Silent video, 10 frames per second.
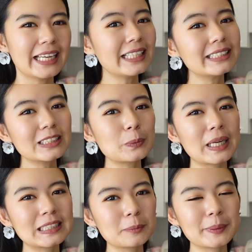In this
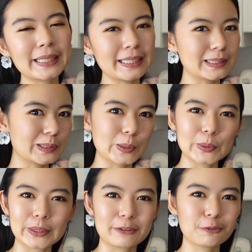recipe, it's
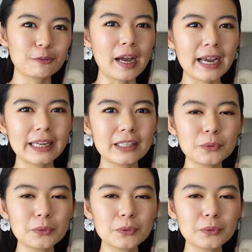totally fine.